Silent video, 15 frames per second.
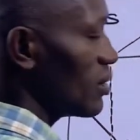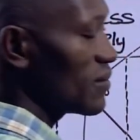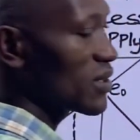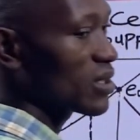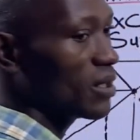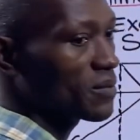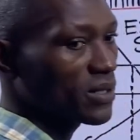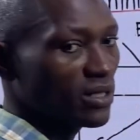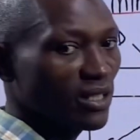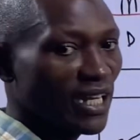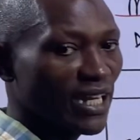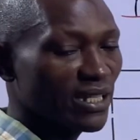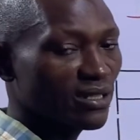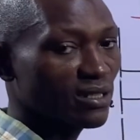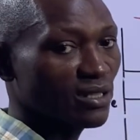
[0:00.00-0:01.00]
of
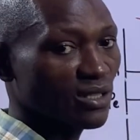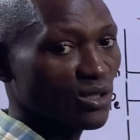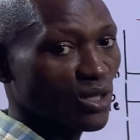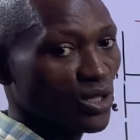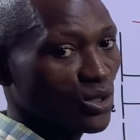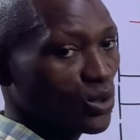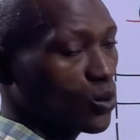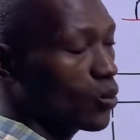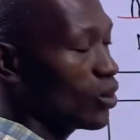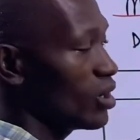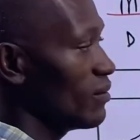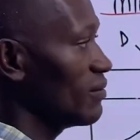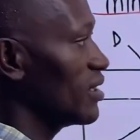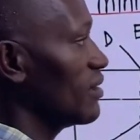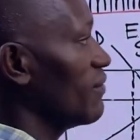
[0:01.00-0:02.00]
subsidizing is also one
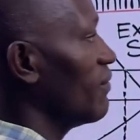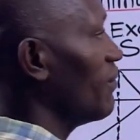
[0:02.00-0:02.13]
of the